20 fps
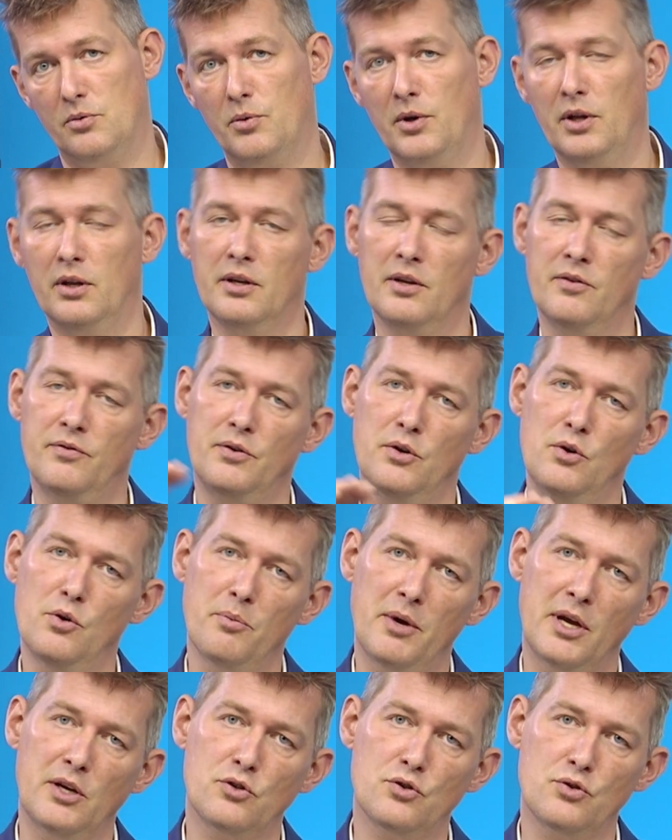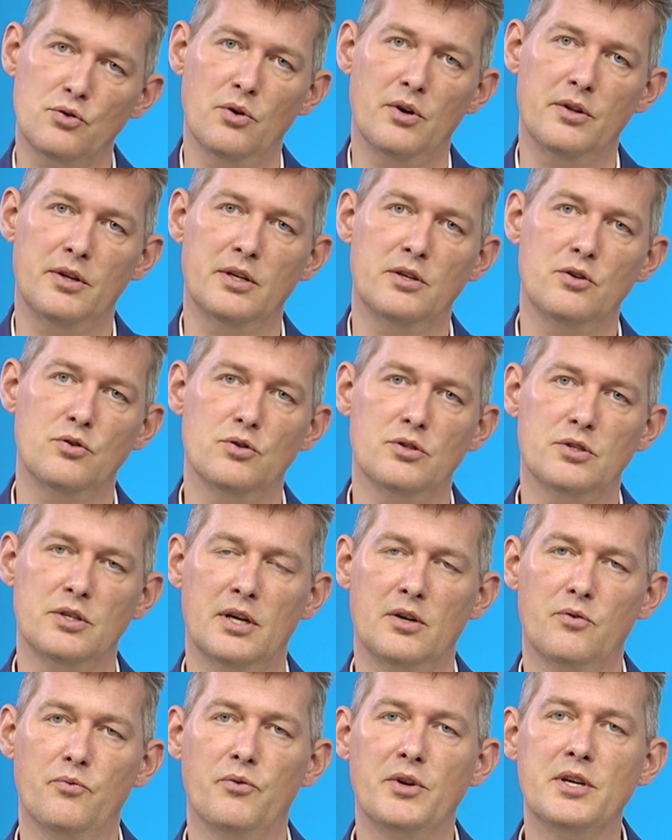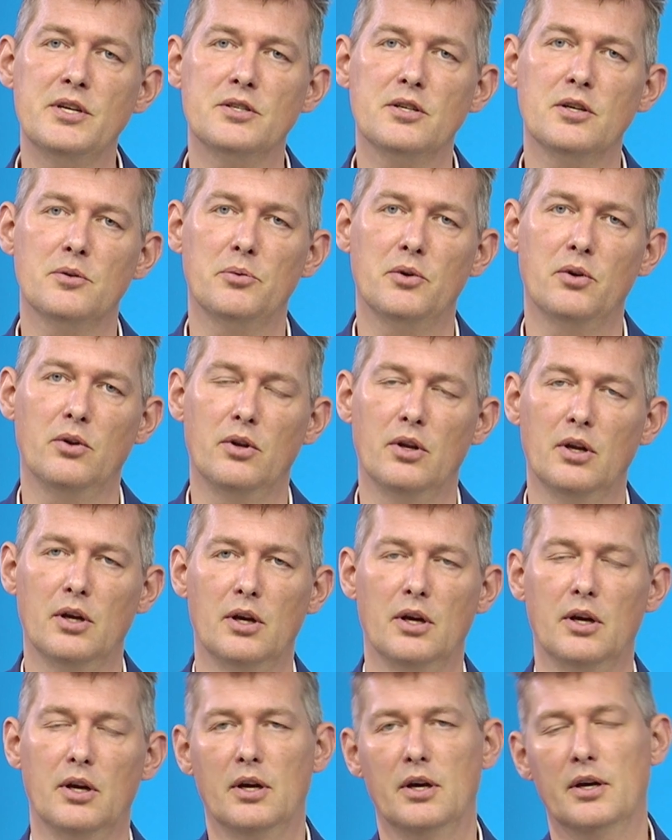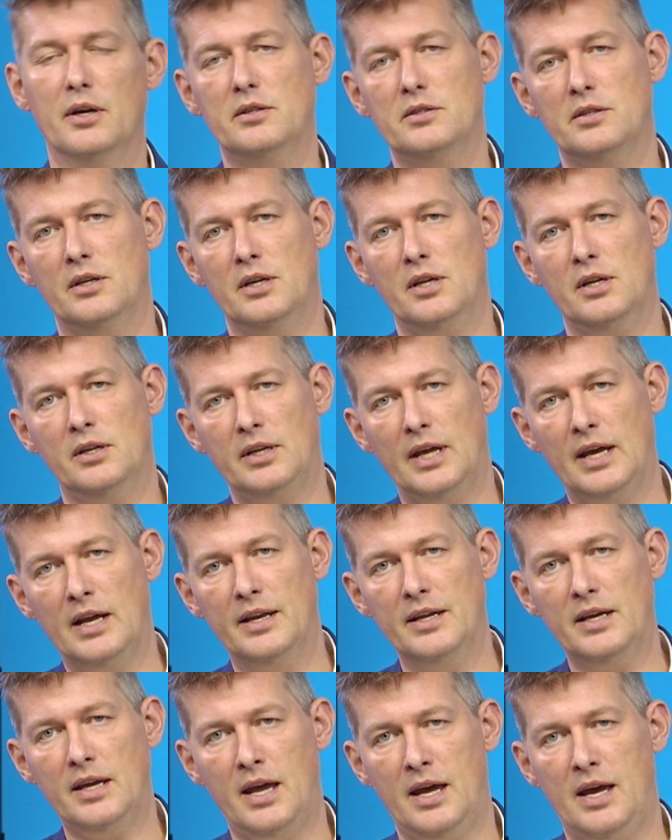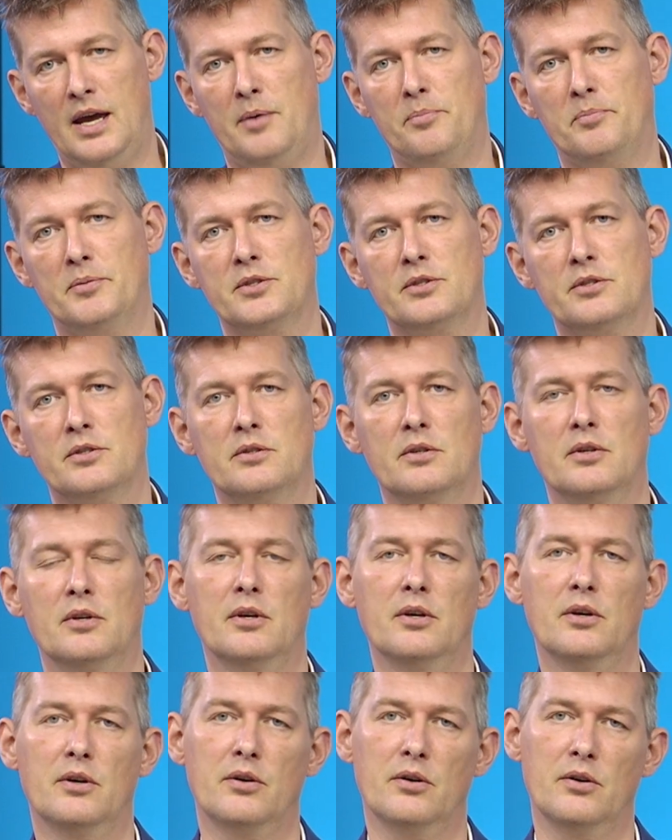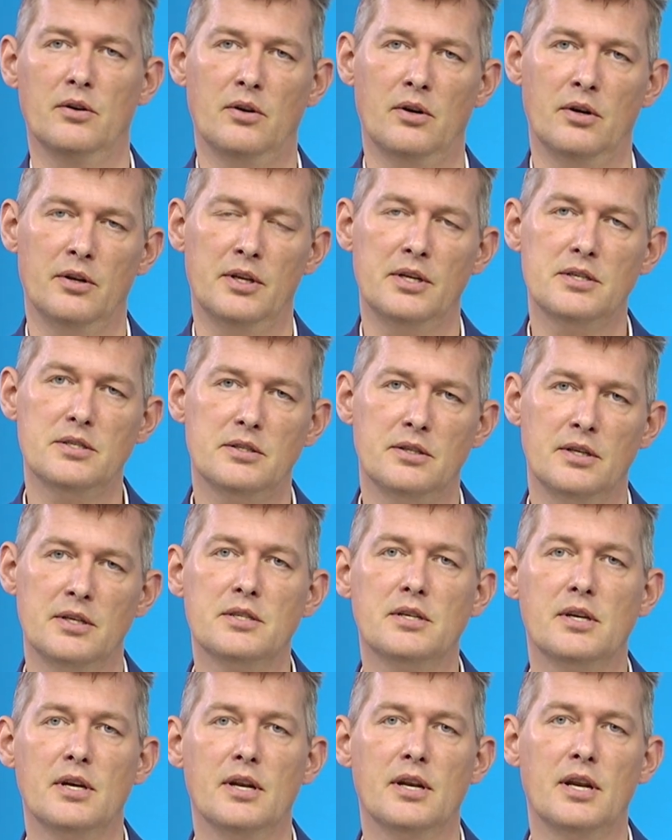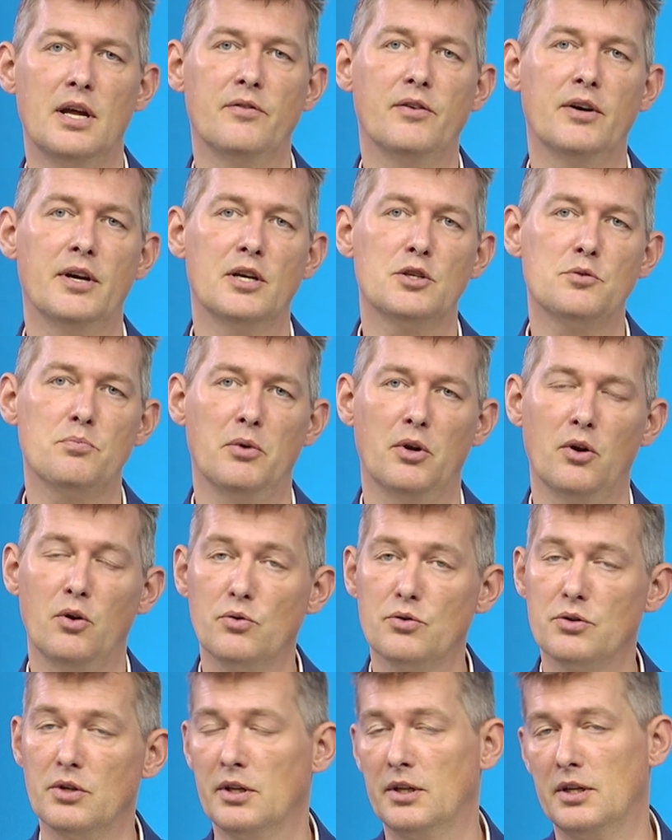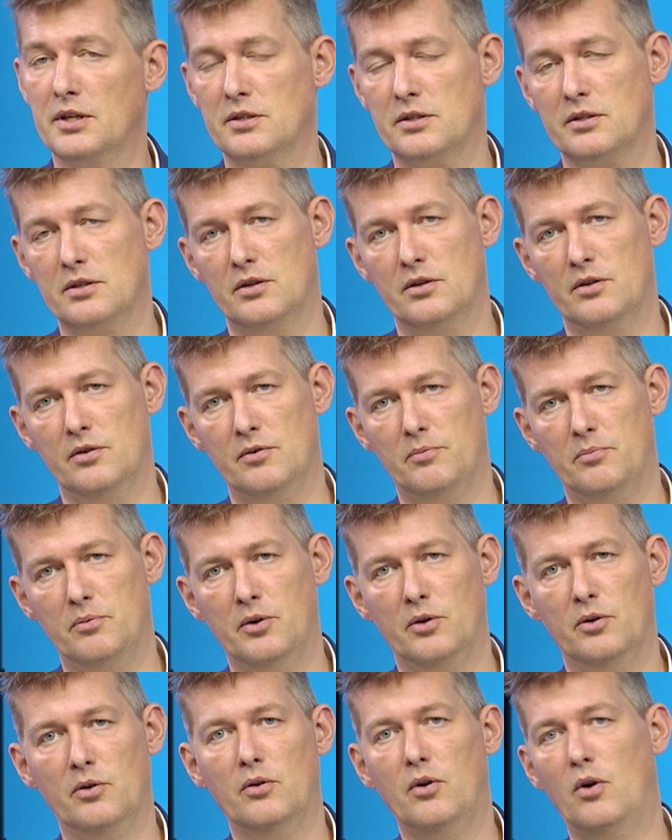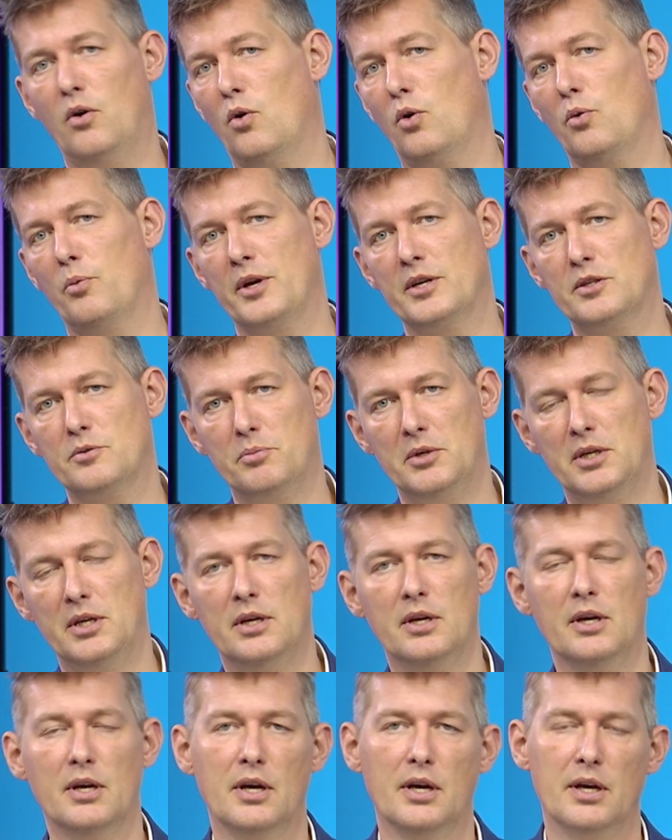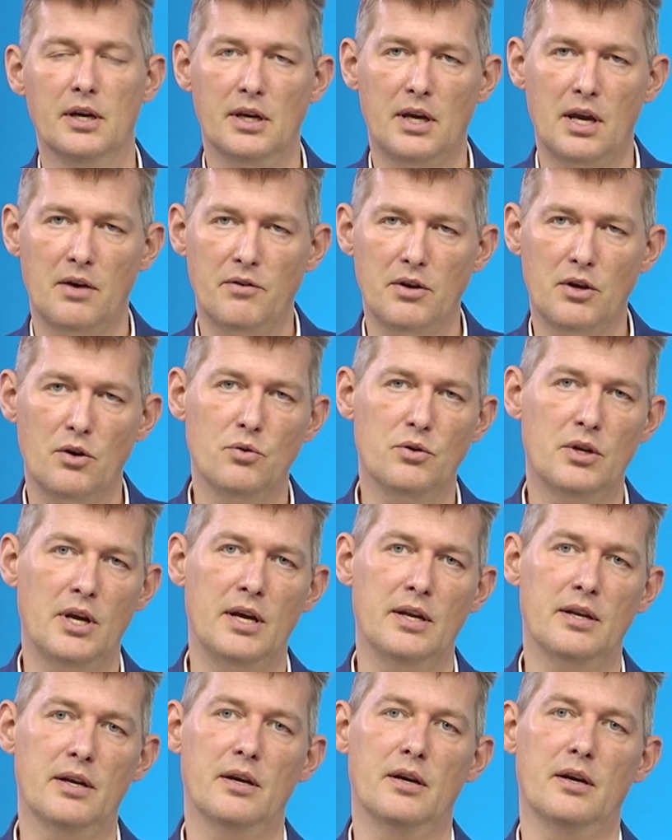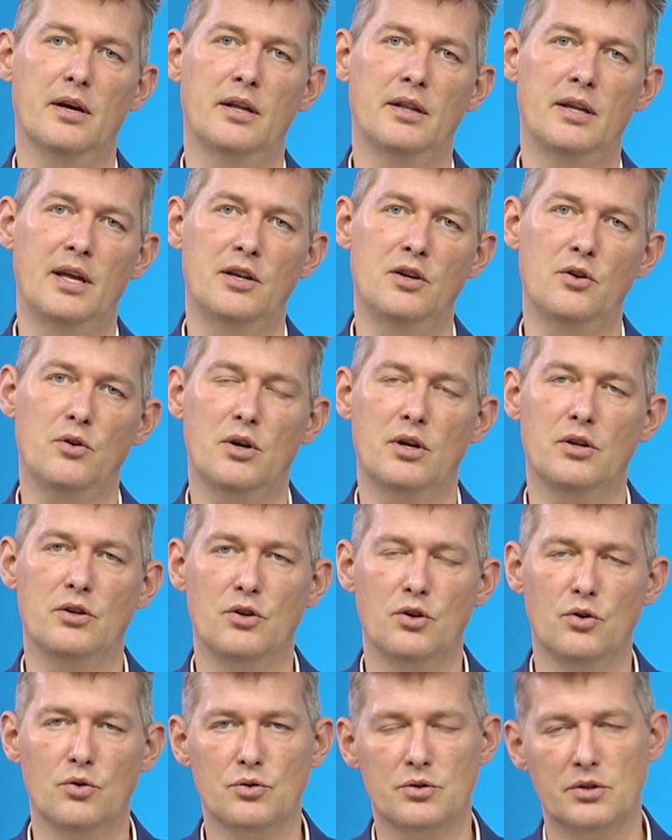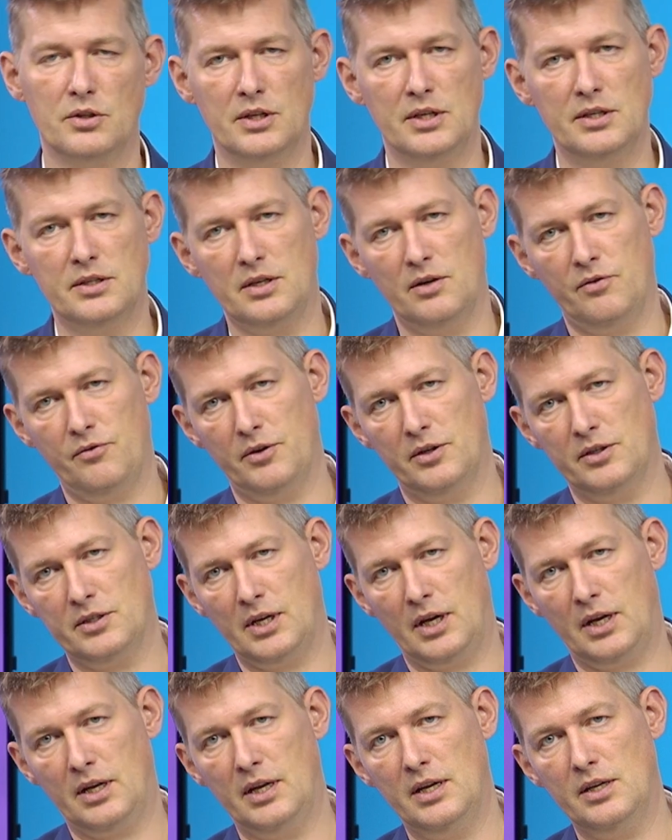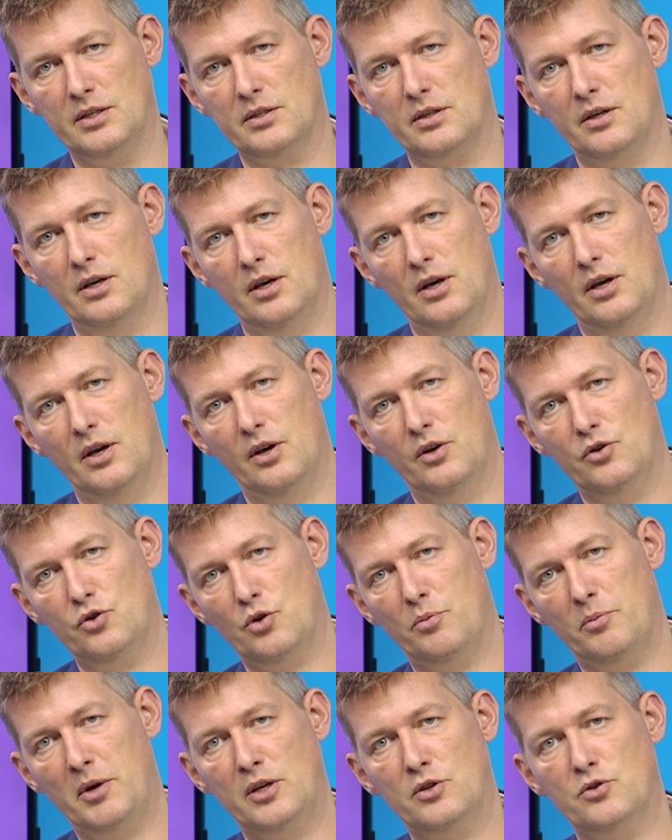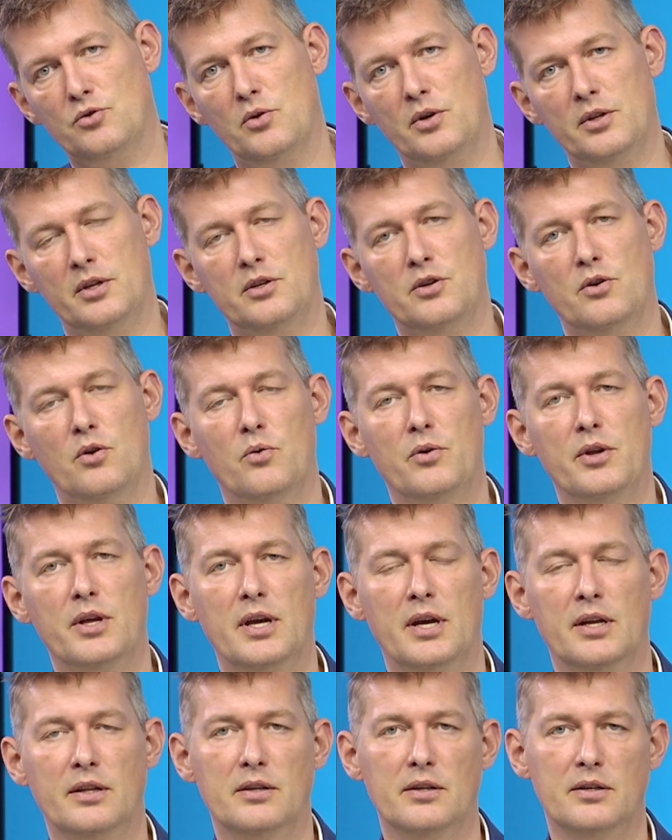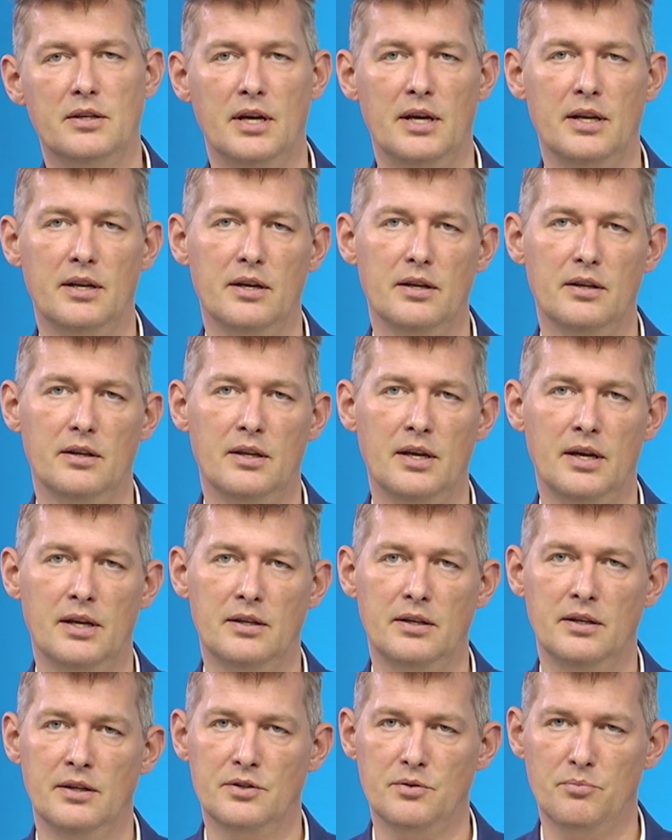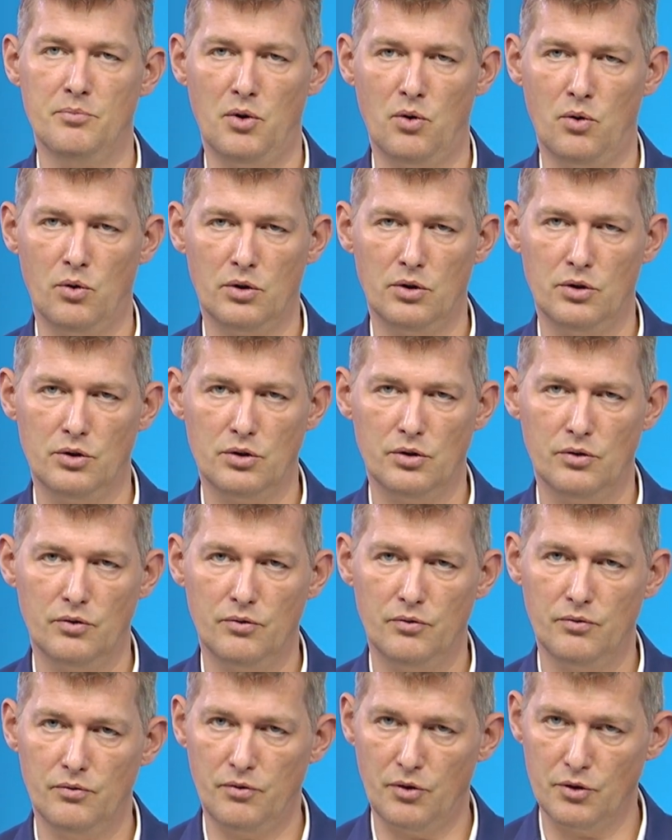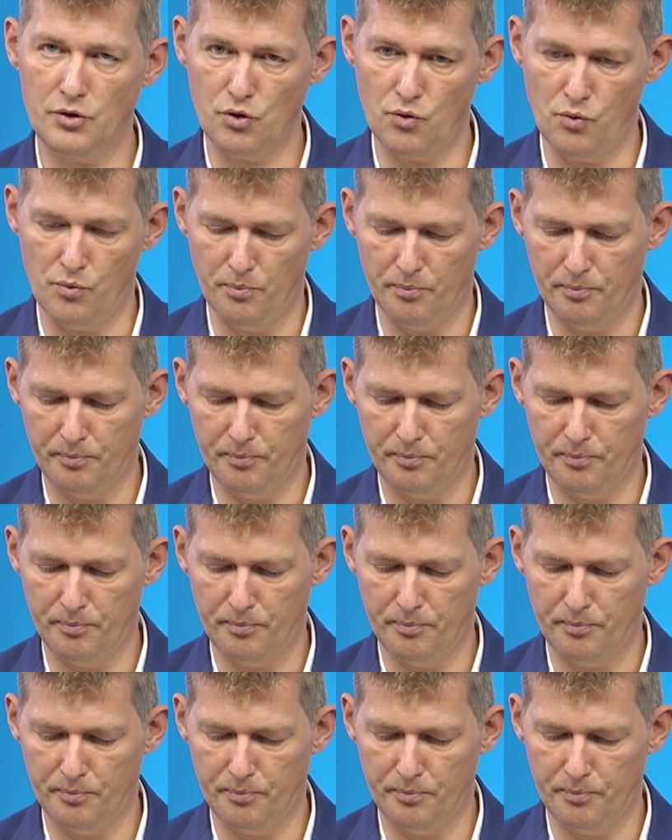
Well, if you make sure that you set reasonable, say, daily caps on this can never explode, and this will always be giving you data, and then you can use these different techniques to make sure that you only get the data that is important for you.